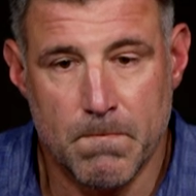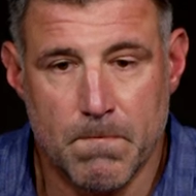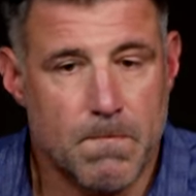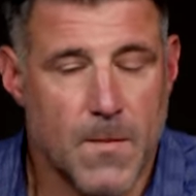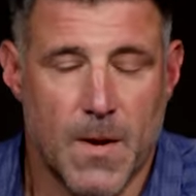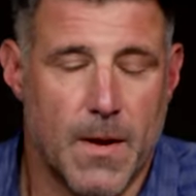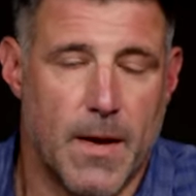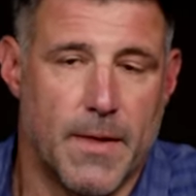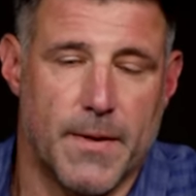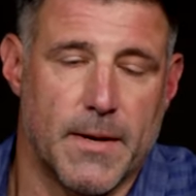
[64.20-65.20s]
of that line?
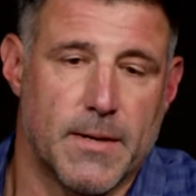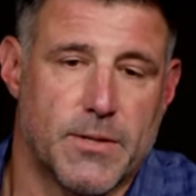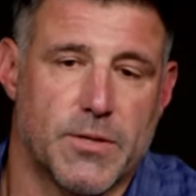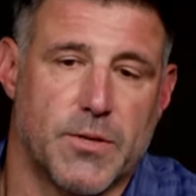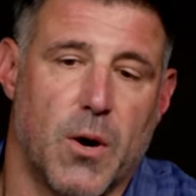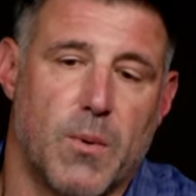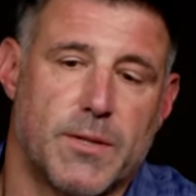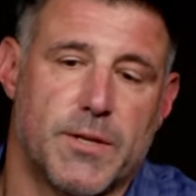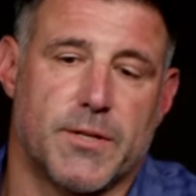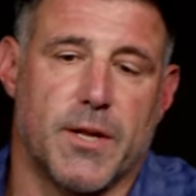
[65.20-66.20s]
Yeah, I think it's just
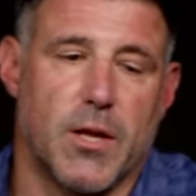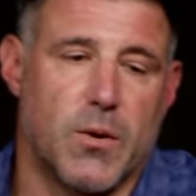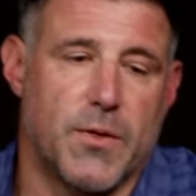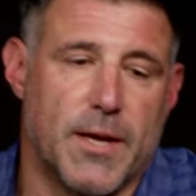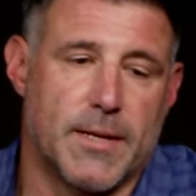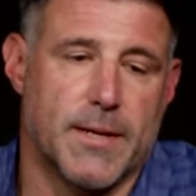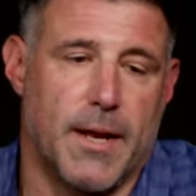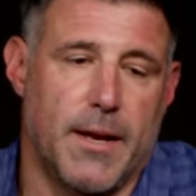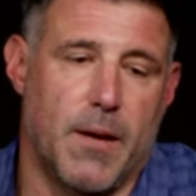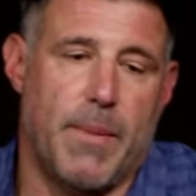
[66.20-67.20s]
always just the little things that
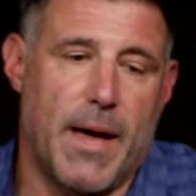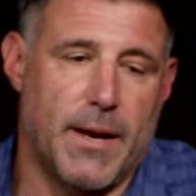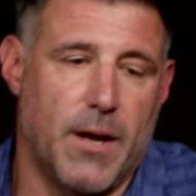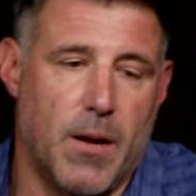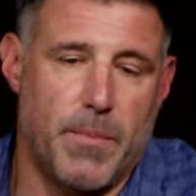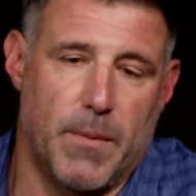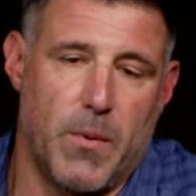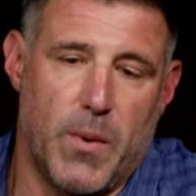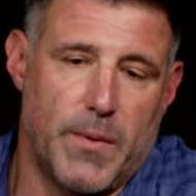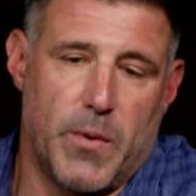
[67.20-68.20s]
end up adding up. I
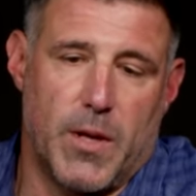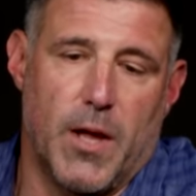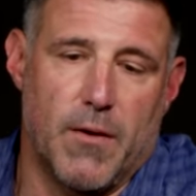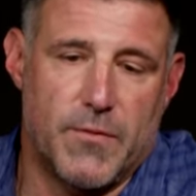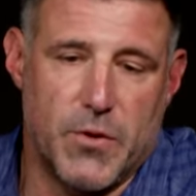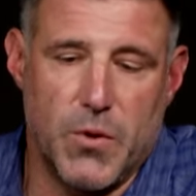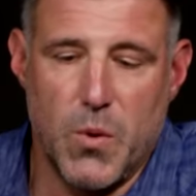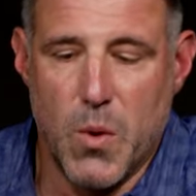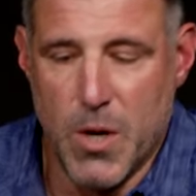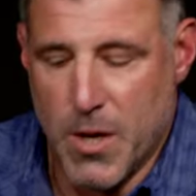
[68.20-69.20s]
mean, we would love
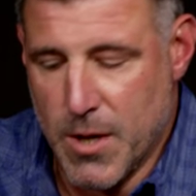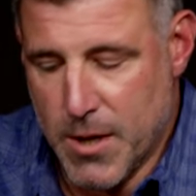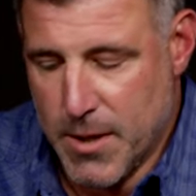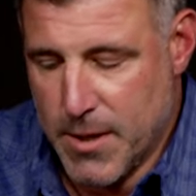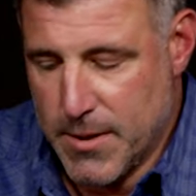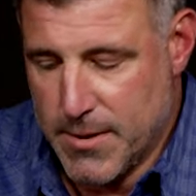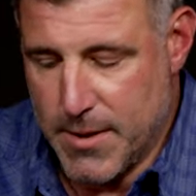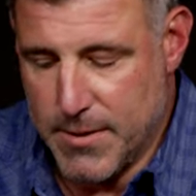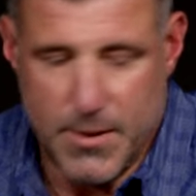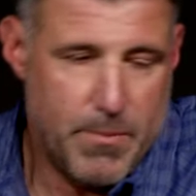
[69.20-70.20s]
to
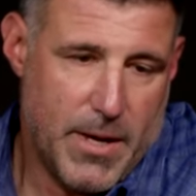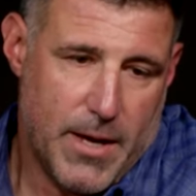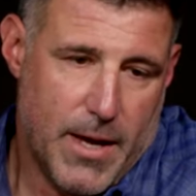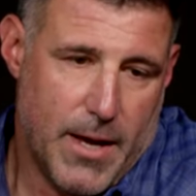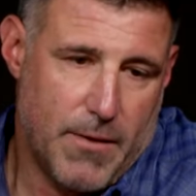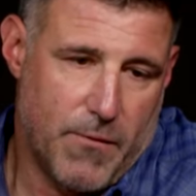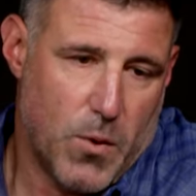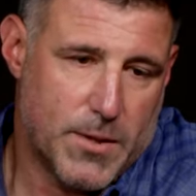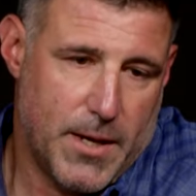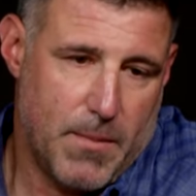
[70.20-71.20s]
be ahead
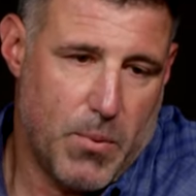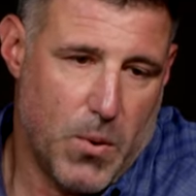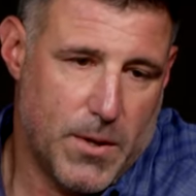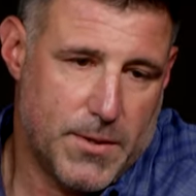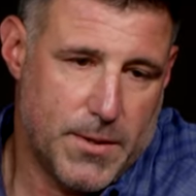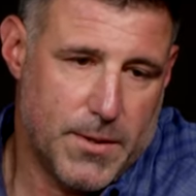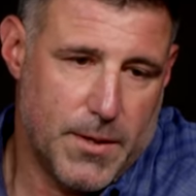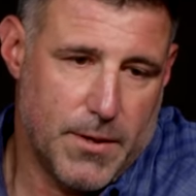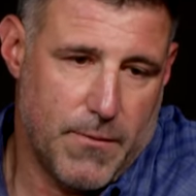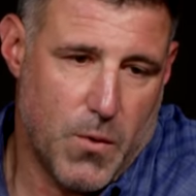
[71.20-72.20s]
14 points
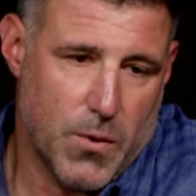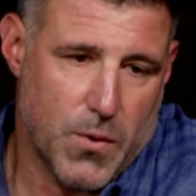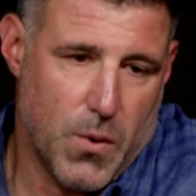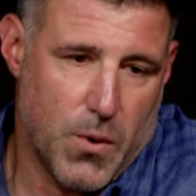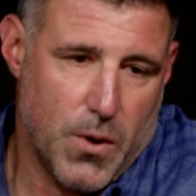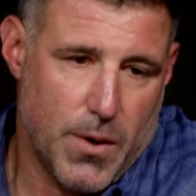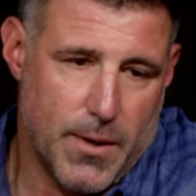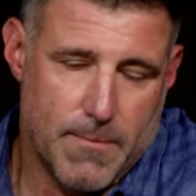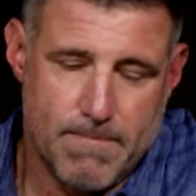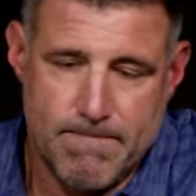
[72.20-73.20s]
in the fourth quarter
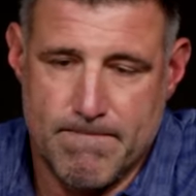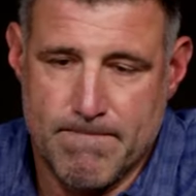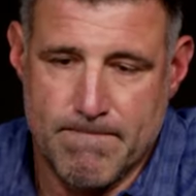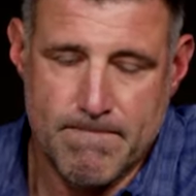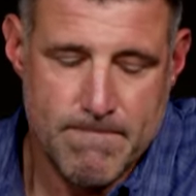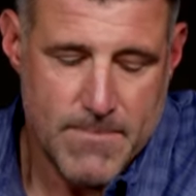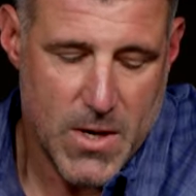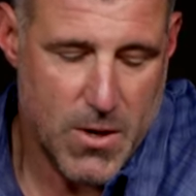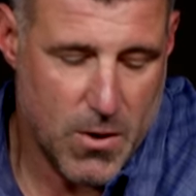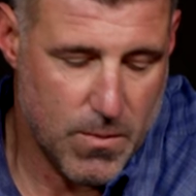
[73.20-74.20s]
and,
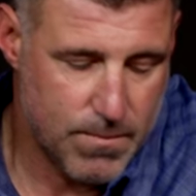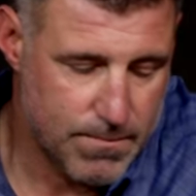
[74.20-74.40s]
you know,